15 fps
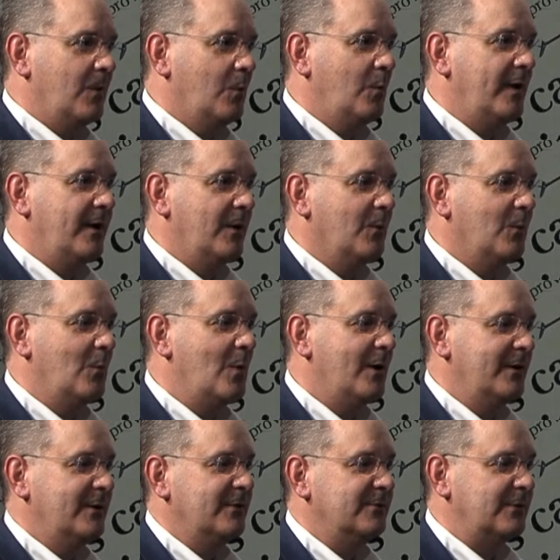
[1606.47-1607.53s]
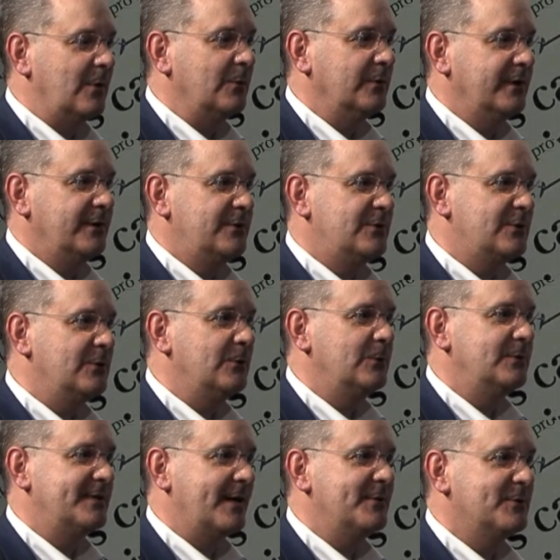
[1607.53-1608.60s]
We are one of only
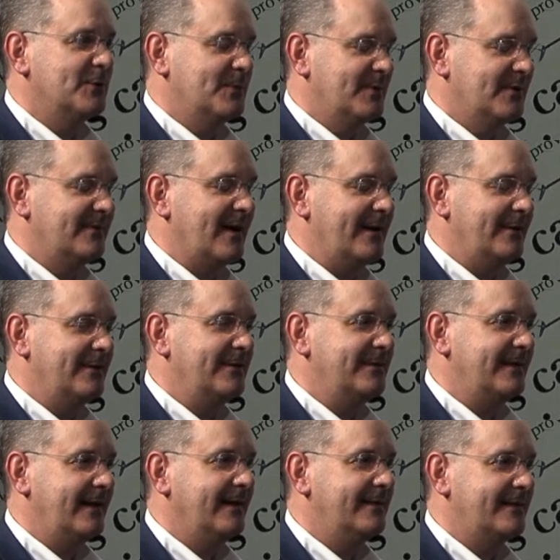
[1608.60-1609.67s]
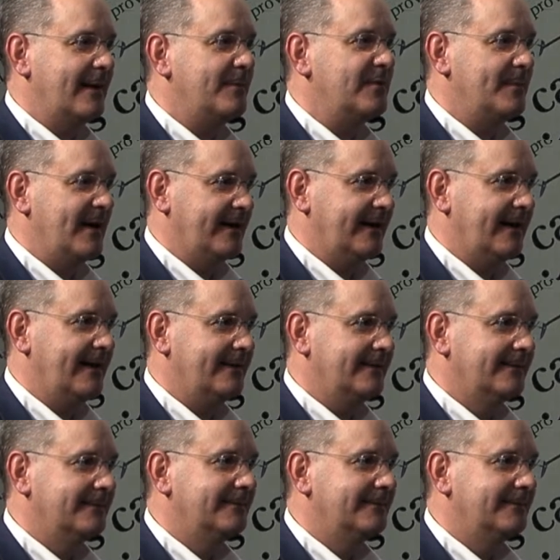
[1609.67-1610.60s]
2 dental providers that accepts Medicaid.